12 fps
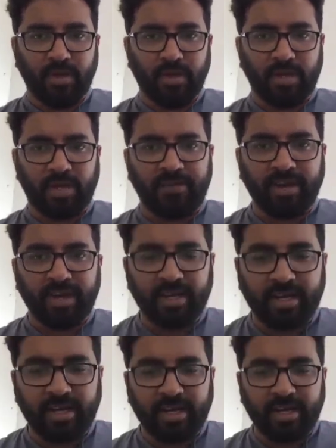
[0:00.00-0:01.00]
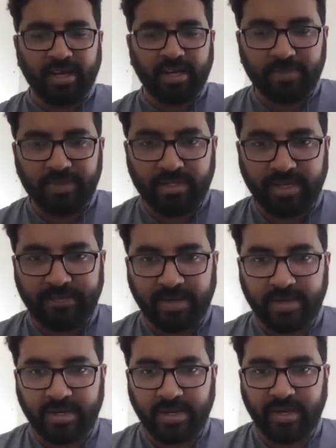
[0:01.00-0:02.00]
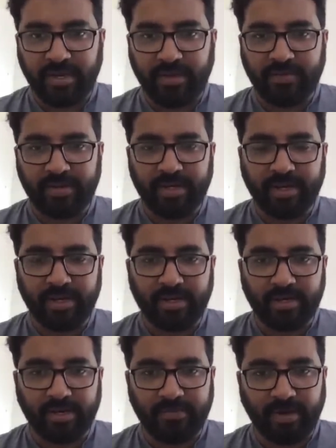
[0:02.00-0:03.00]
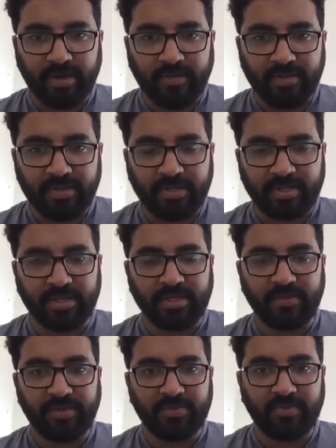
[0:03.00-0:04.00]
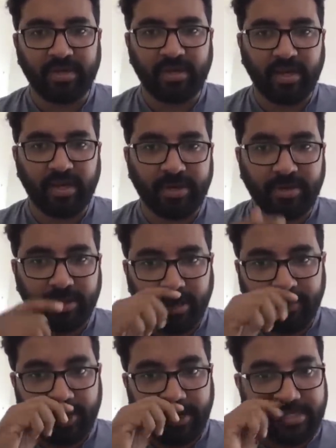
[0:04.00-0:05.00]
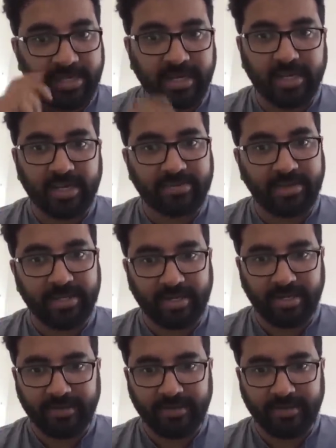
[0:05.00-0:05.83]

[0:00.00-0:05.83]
Kavya, I'll come to the essay part. I have a detailed uh, part of this discussion which where I'll be talking about essay. I'll explain that.